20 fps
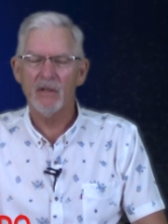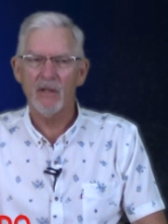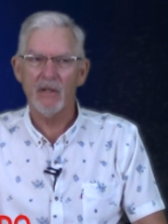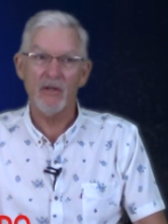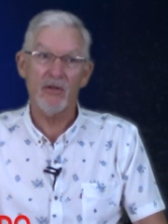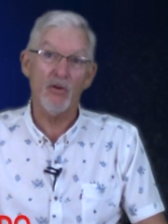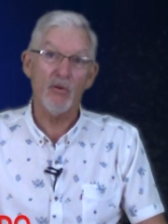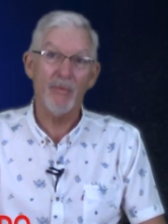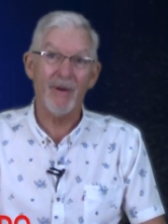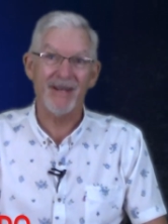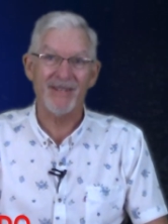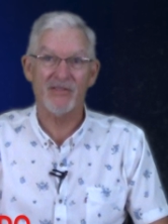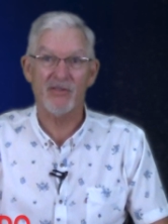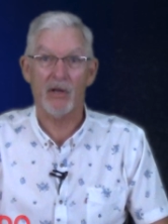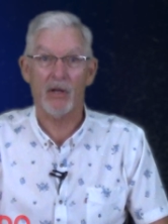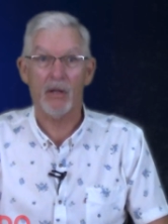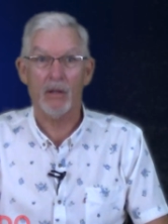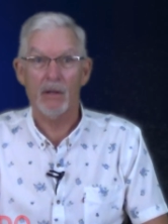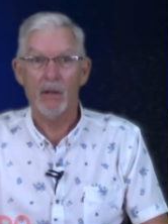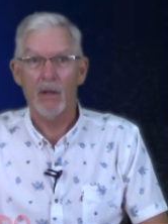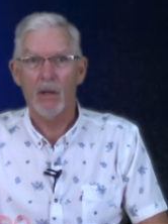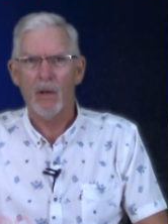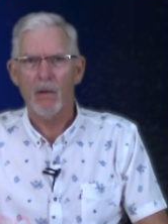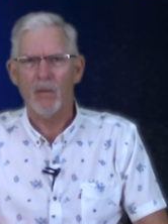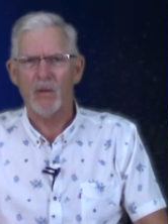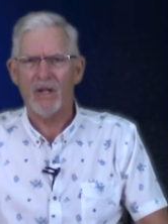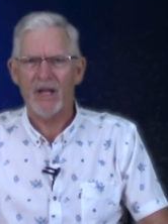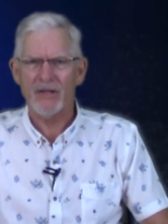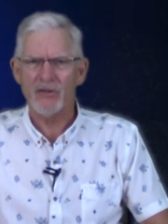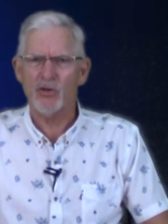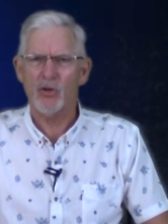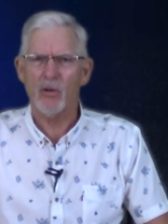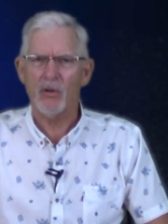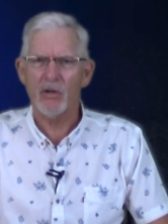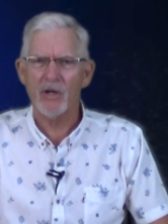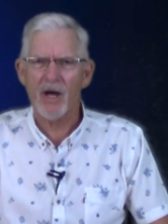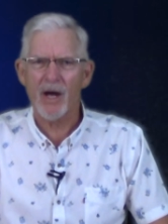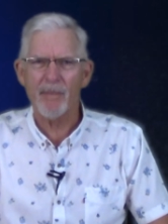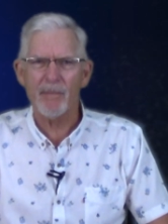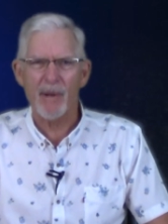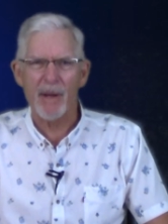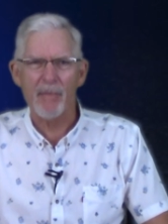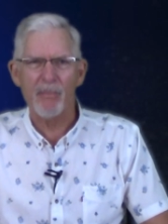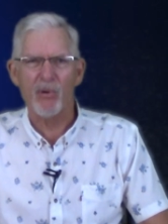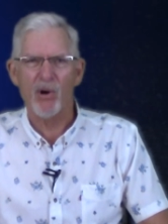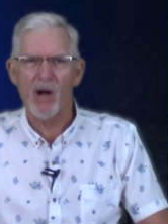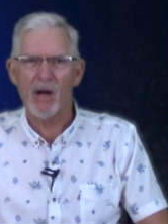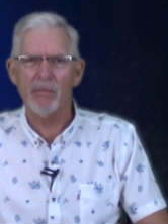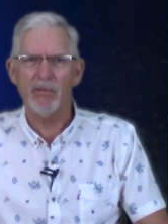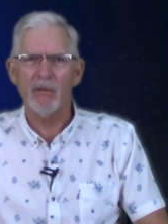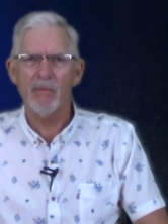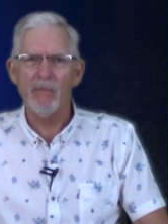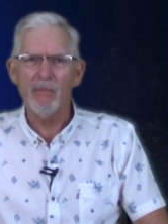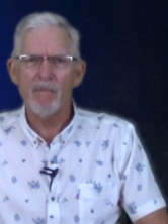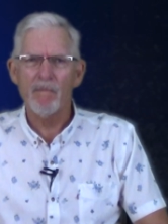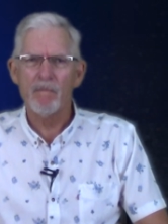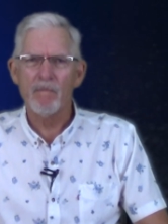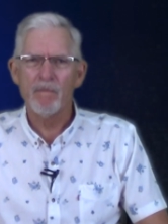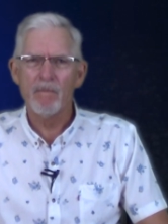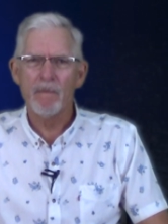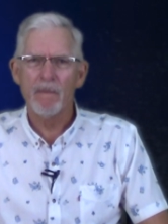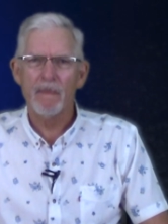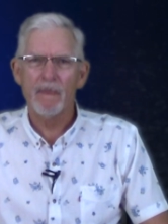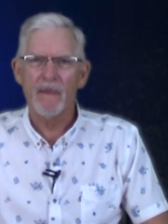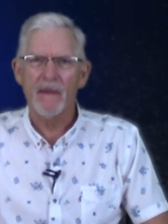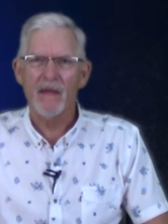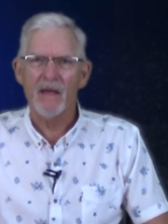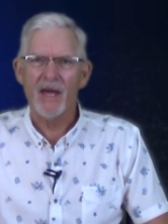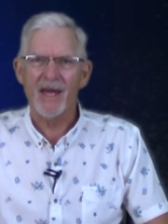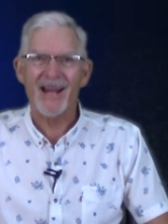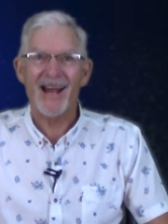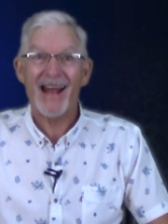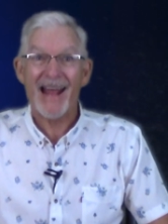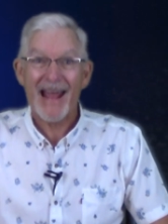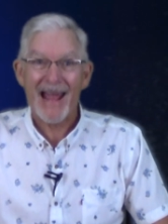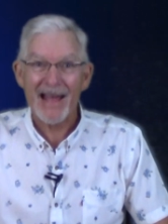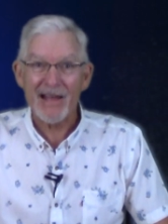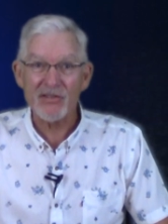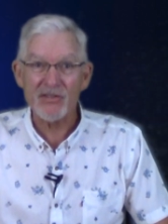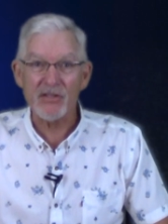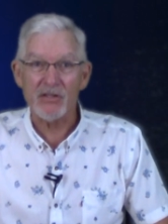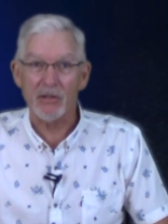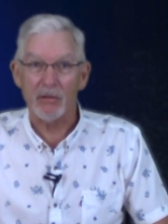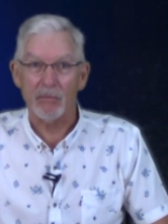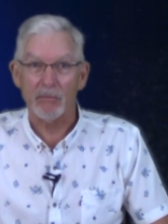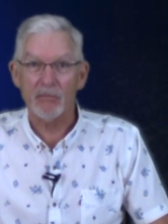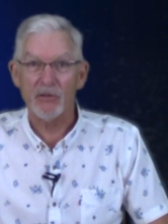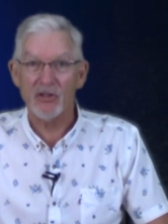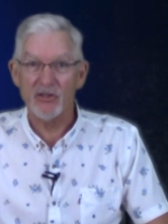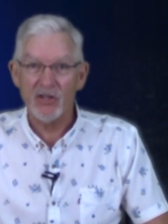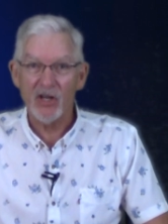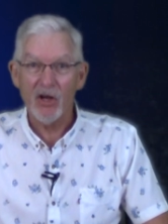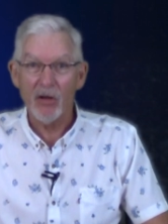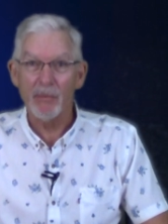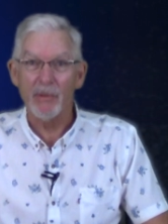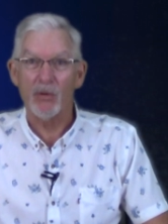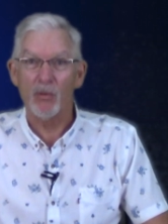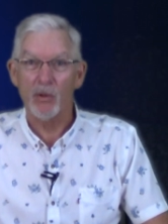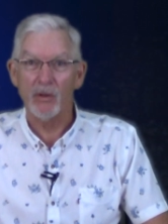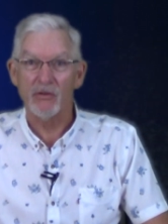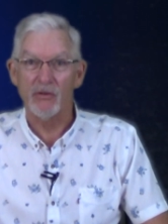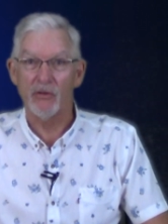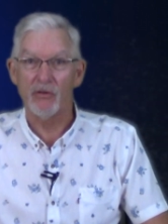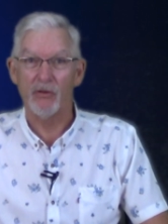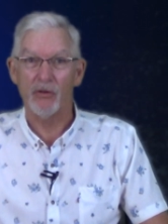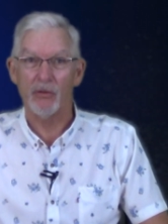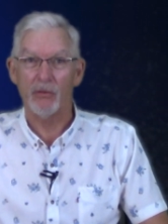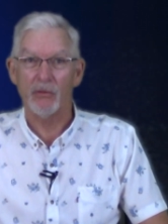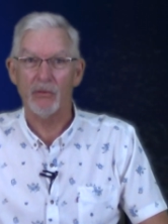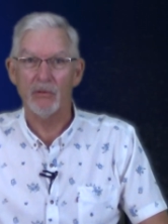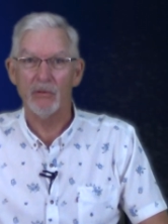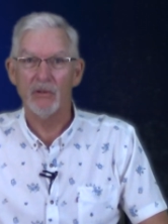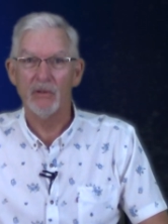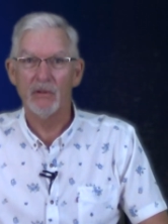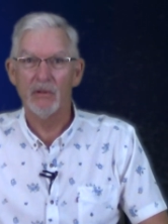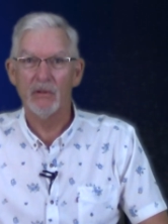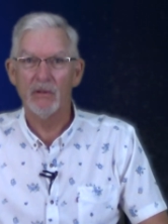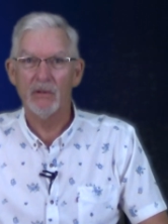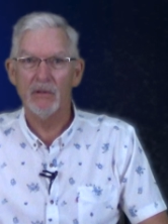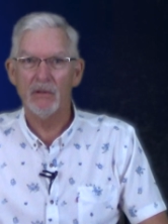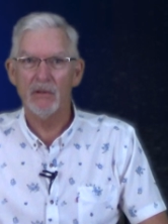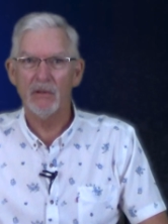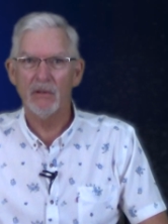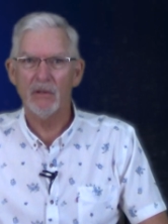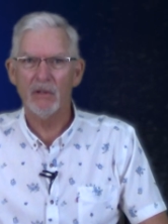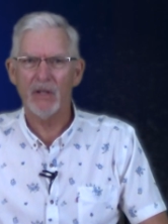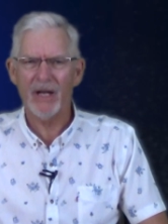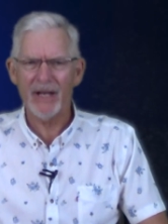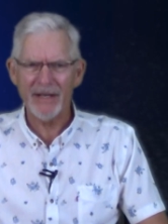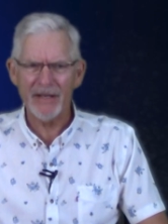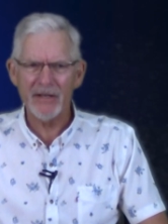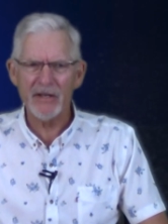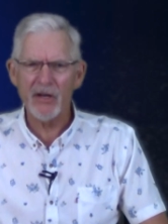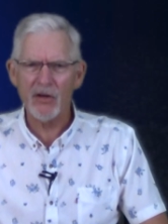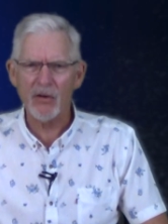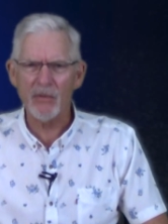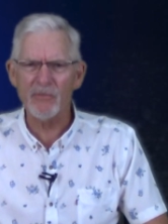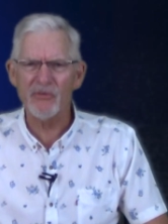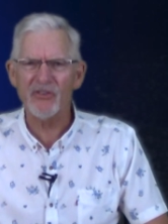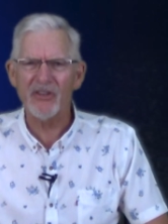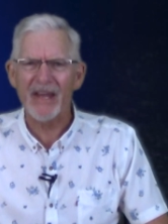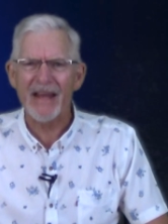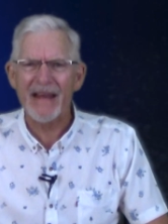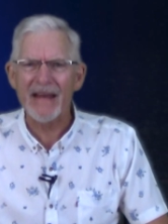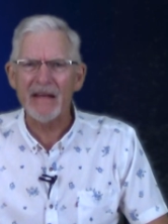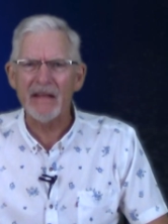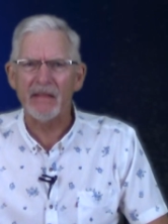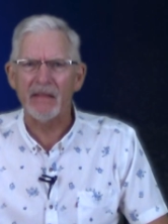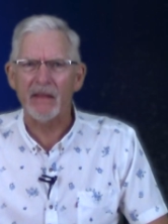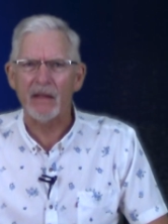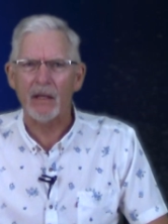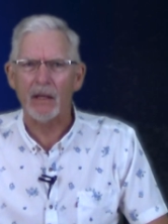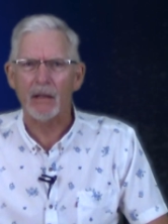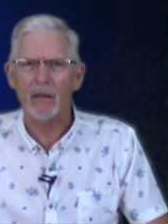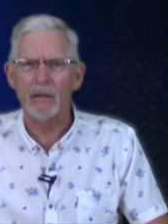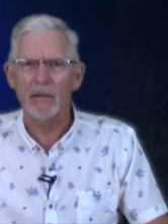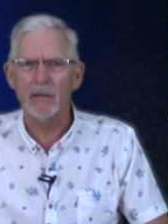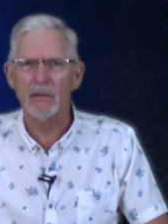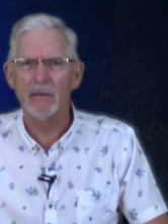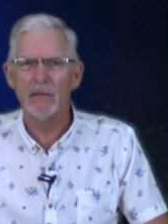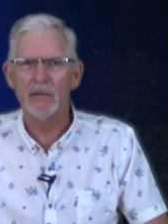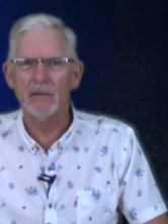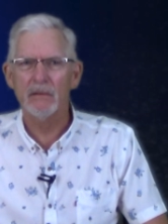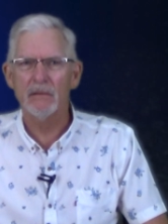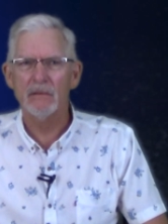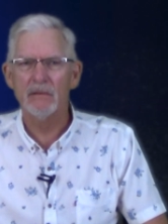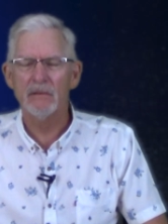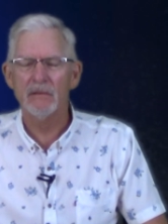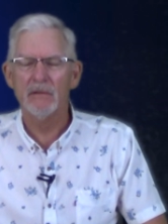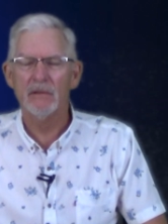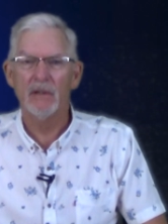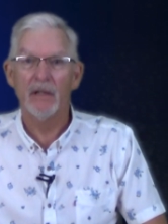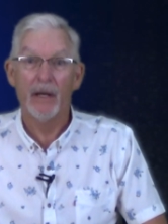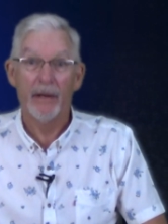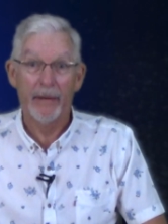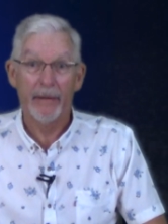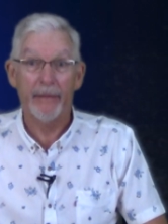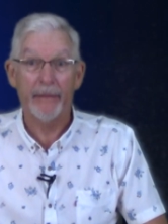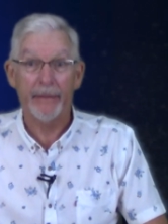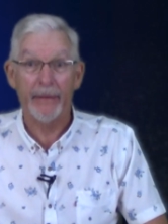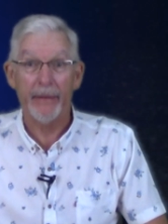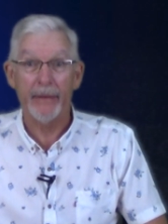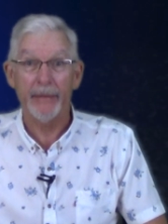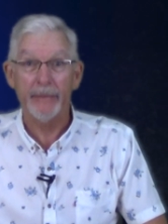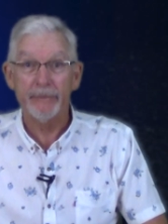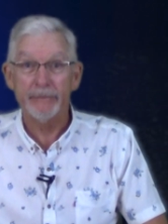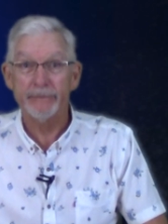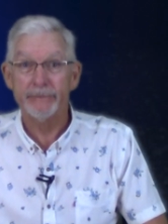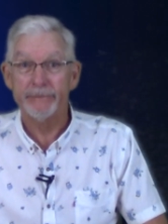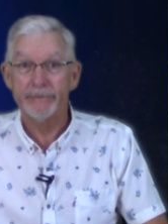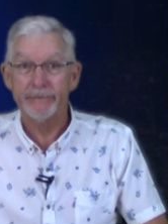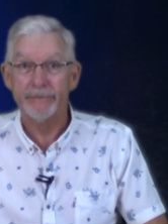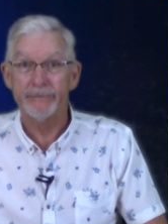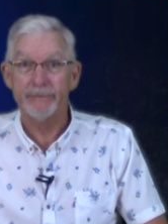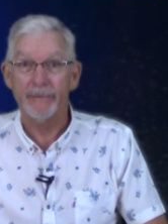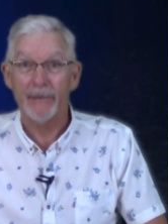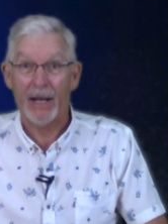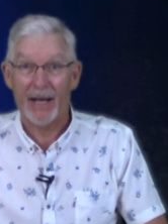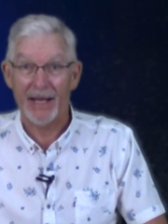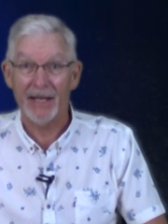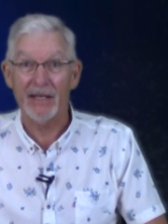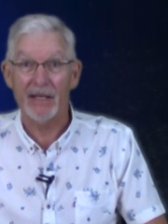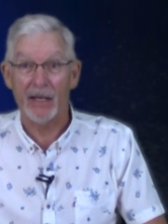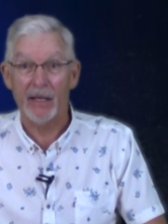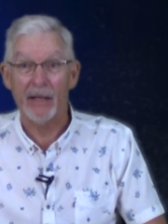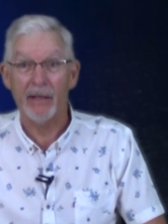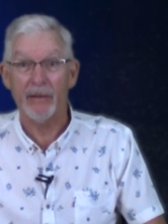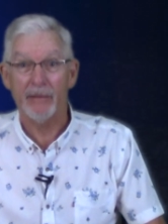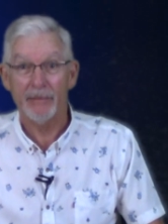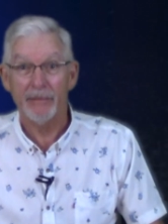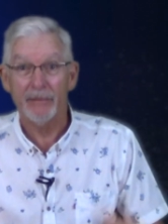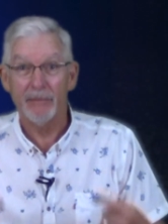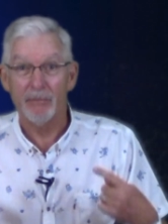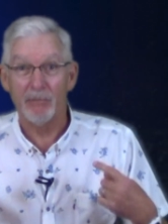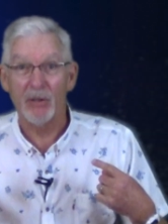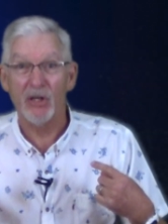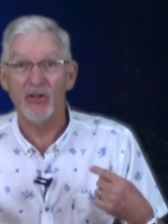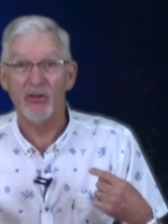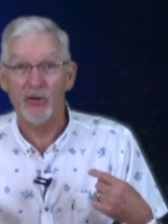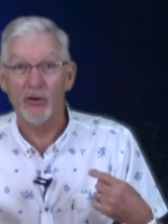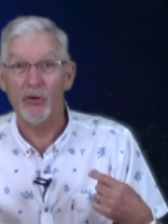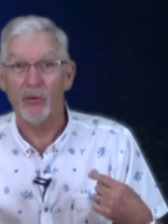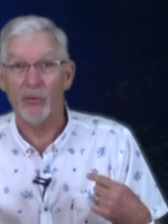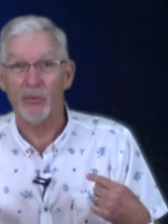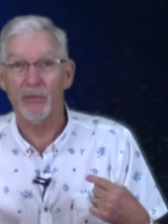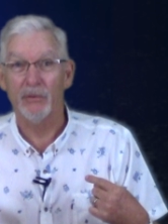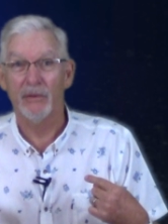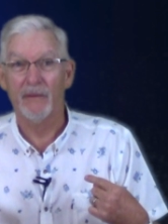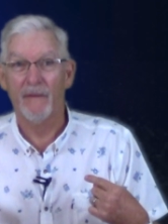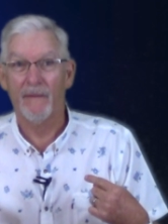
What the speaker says: You might say, well, I told God my problem and I asked him to tell me what to do and I didn't hear him say anything. Okay, I get it. Me too.